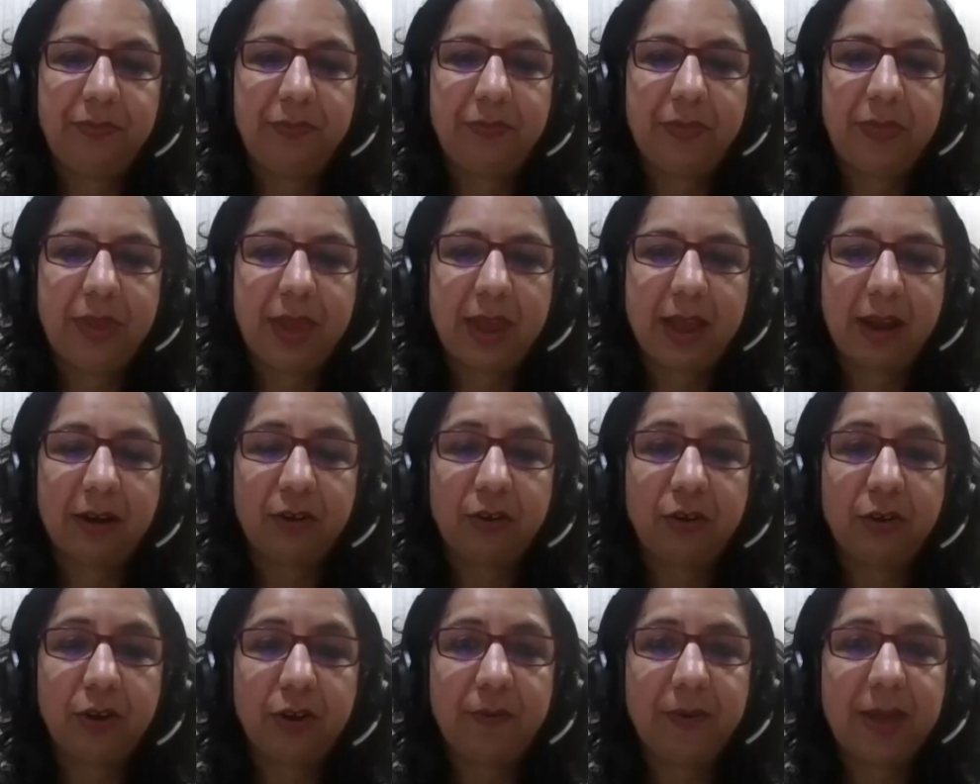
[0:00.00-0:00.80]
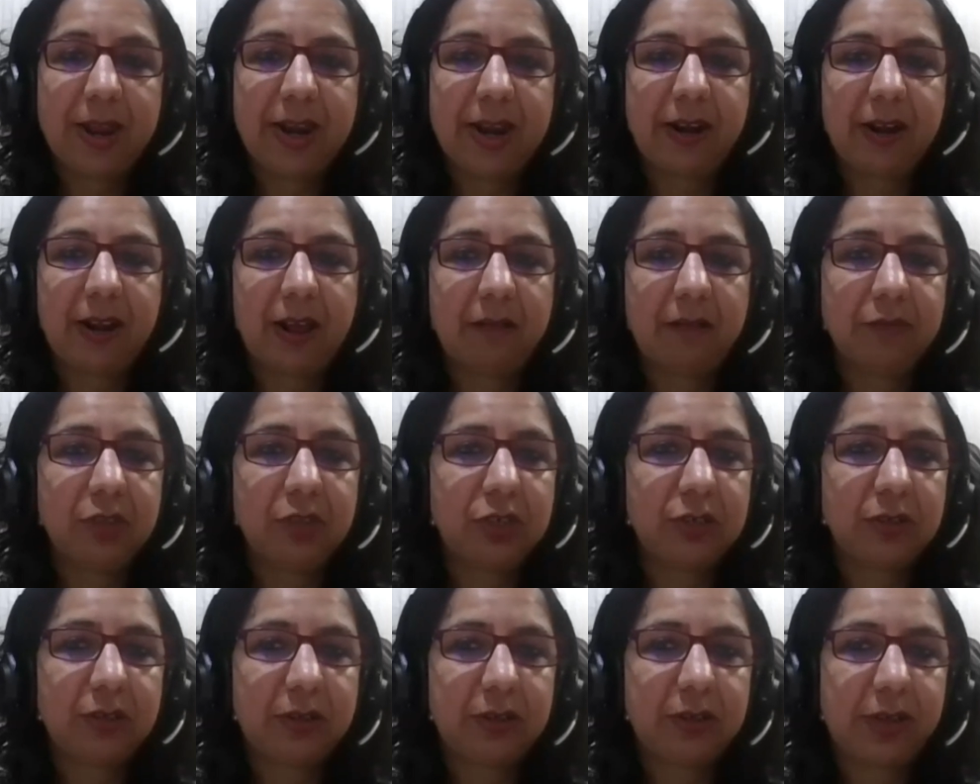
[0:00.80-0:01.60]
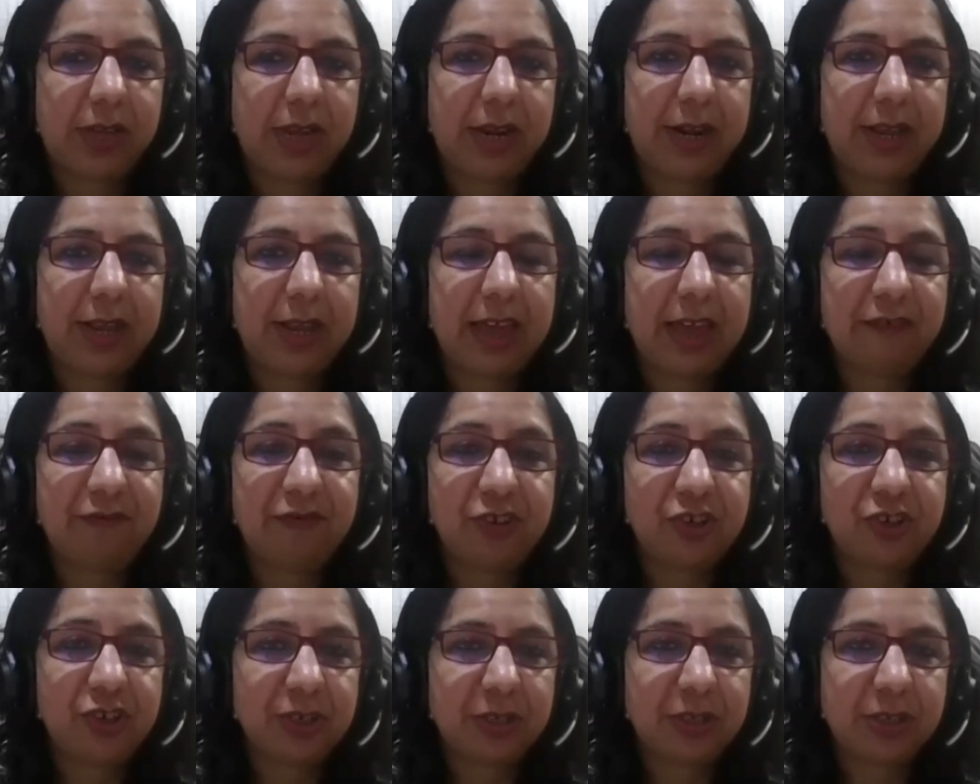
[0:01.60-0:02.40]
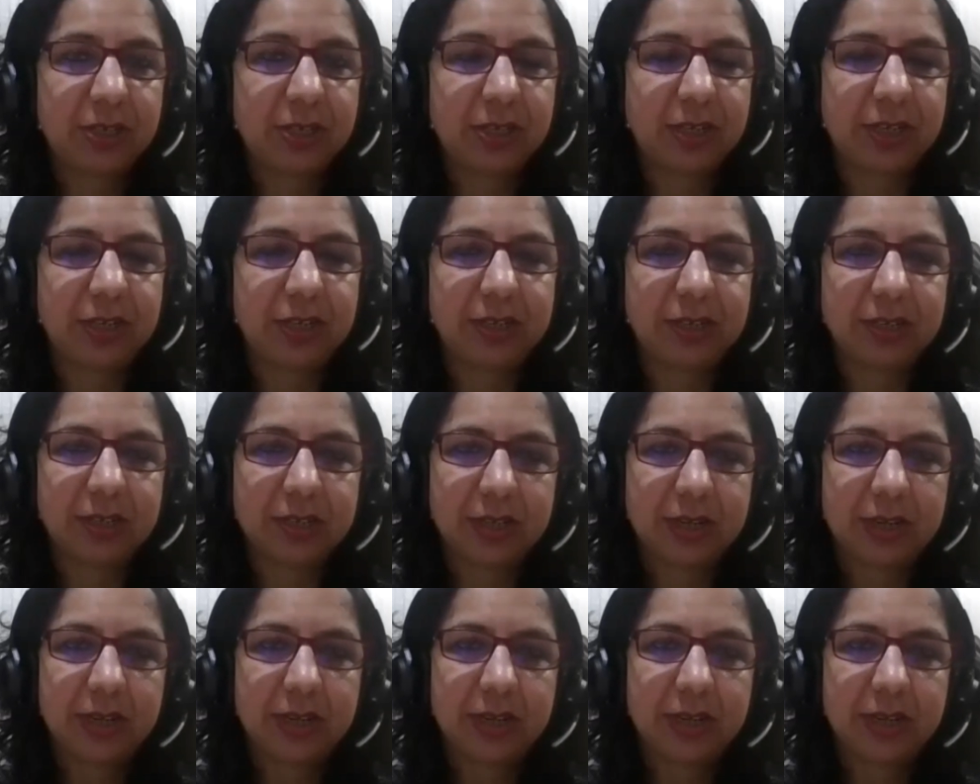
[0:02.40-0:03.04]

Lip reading: They are good when it comes to creating efficiencies.